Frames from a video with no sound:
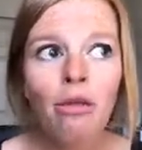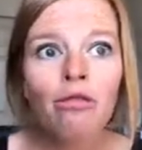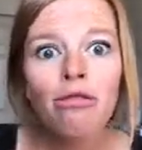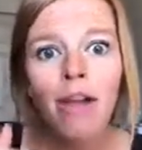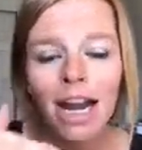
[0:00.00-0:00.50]

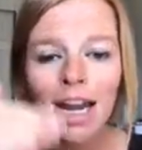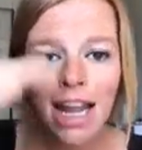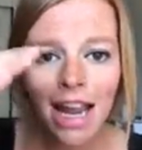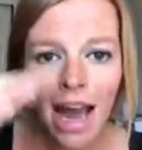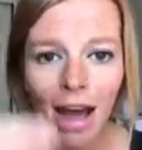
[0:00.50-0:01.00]

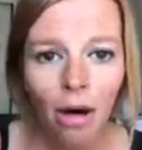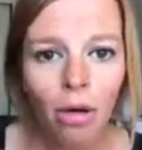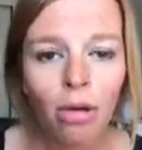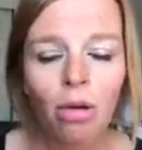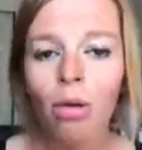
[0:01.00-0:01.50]
writing it
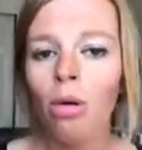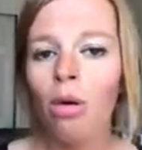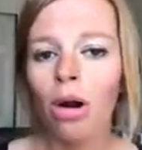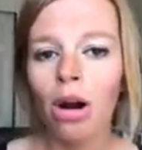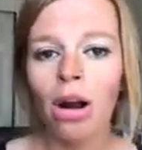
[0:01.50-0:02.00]
out
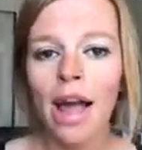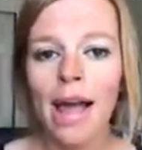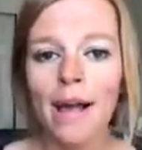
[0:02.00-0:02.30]
or